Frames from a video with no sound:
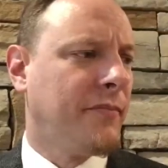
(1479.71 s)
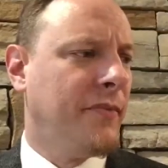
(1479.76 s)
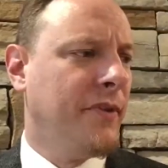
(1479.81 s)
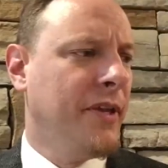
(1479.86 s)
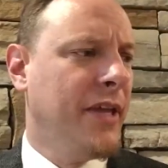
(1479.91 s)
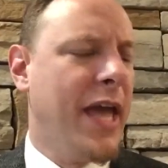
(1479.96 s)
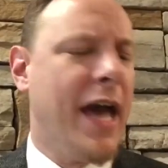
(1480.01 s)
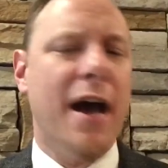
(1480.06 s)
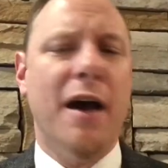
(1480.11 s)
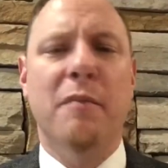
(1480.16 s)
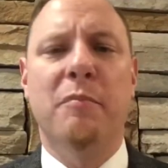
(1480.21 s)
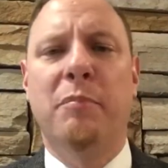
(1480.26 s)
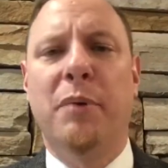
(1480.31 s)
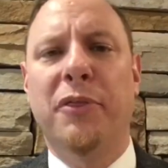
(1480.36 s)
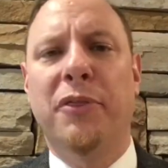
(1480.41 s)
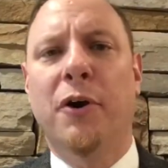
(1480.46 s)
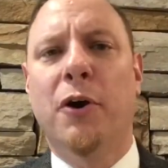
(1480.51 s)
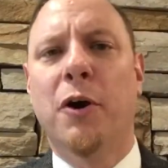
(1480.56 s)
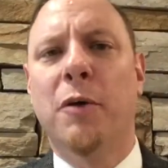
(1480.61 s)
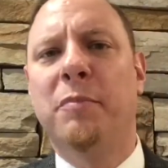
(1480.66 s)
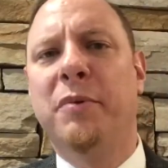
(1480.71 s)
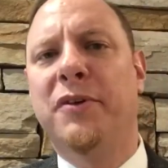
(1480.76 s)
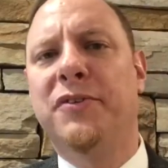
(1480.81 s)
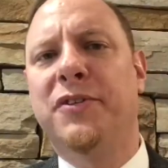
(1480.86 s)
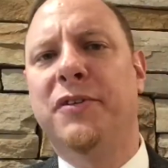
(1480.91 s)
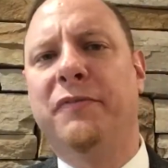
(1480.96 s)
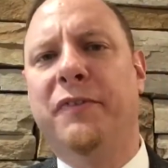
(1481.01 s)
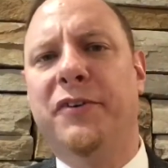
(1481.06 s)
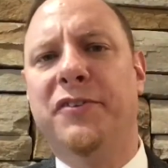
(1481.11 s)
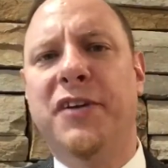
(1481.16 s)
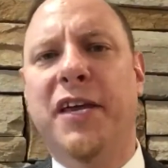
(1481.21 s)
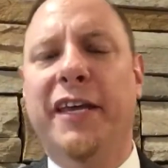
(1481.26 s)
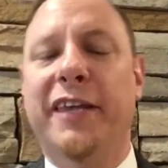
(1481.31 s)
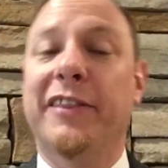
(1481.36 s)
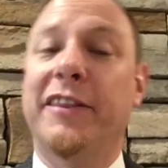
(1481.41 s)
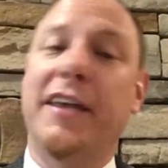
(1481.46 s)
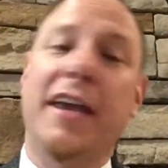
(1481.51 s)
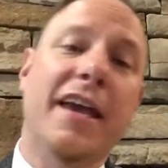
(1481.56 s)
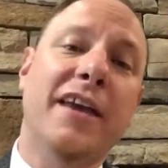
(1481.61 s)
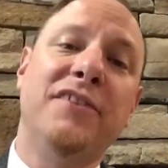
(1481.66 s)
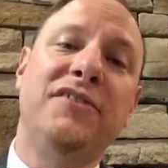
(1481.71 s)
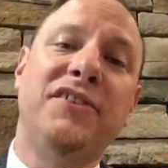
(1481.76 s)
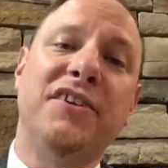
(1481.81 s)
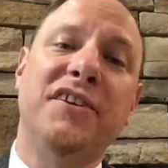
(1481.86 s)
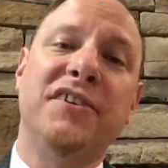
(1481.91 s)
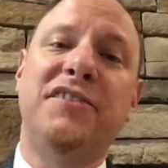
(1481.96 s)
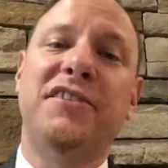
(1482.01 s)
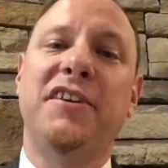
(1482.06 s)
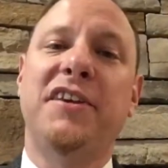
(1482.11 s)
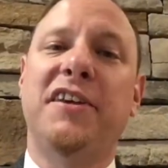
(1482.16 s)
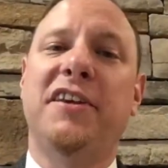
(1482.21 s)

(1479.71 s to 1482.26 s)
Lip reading: Yeah, but the hope is if you're taking the ACT,